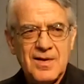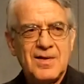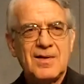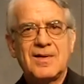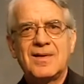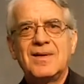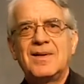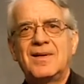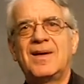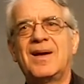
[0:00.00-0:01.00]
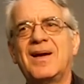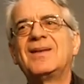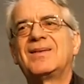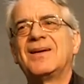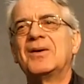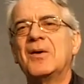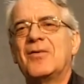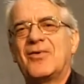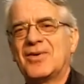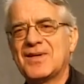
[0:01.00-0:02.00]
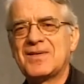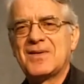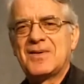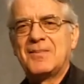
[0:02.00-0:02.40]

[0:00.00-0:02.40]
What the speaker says: I think, for instance,